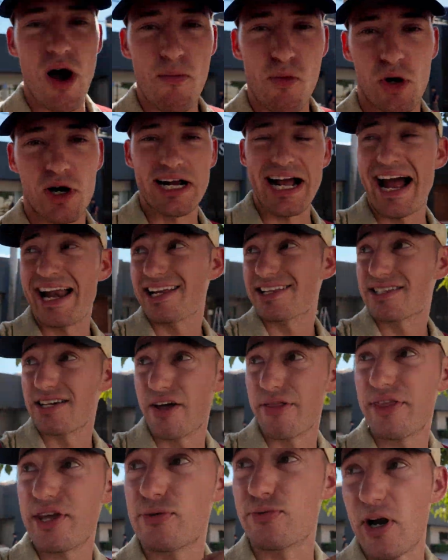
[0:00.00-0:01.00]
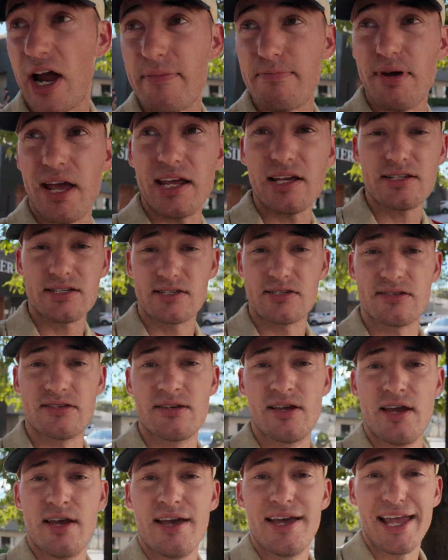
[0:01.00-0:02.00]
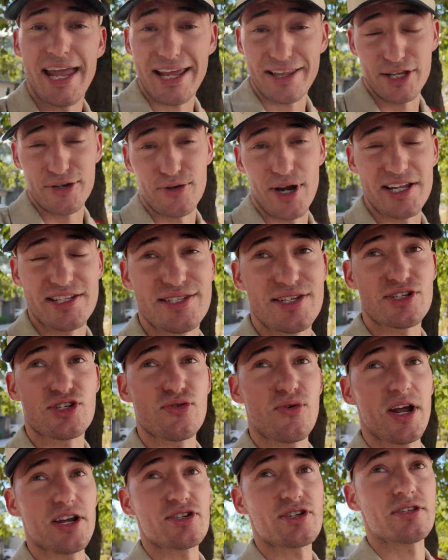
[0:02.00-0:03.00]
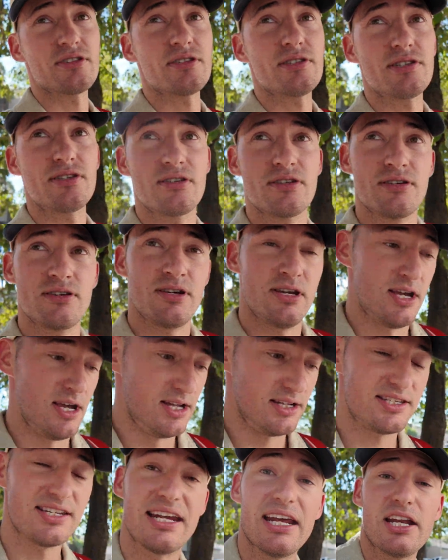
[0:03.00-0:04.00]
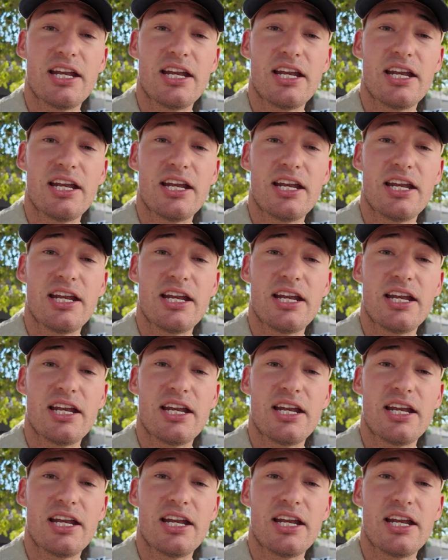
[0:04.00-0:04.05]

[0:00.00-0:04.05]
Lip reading: want more guidance on the right banks and the right situations to